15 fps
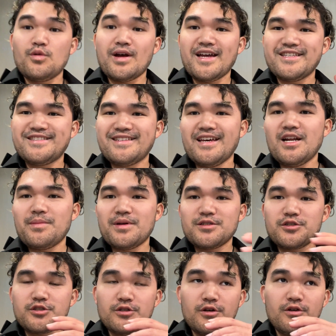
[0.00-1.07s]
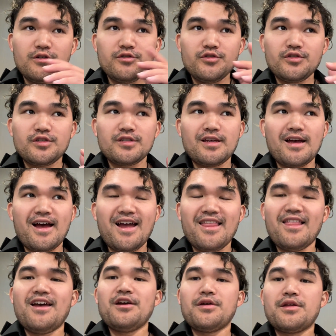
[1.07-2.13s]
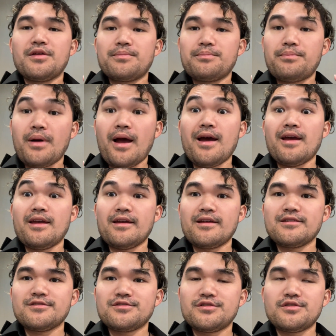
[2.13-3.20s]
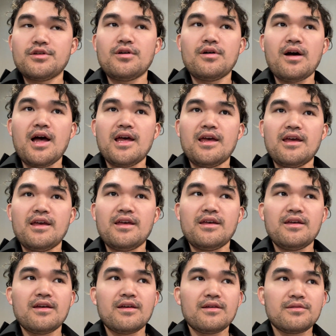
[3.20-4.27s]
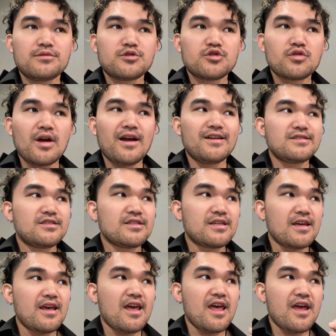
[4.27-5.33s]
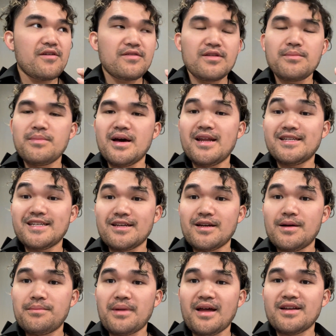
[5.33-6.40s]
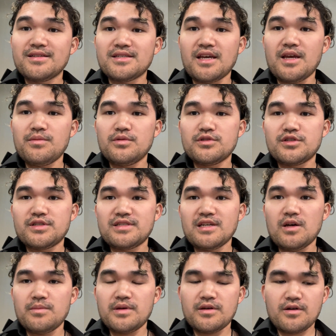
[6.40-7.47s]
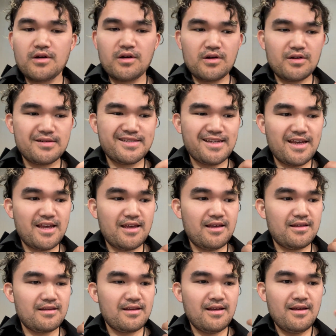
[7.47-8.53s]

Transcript: when I set up at shows, I like buying. So I try to get anybody to come by the table to sell me cars. And